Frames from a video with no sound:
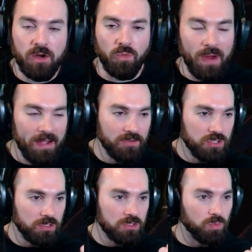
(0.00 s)

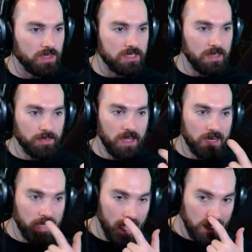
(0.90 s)
Ravagers with
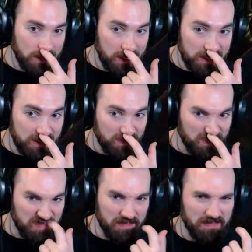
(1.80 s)
zipline access,
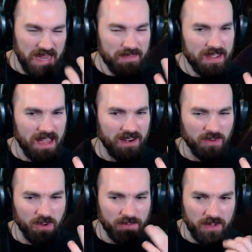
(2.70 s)
maybe. I don't
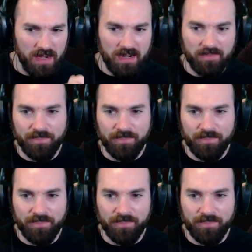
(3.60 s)
know if you can...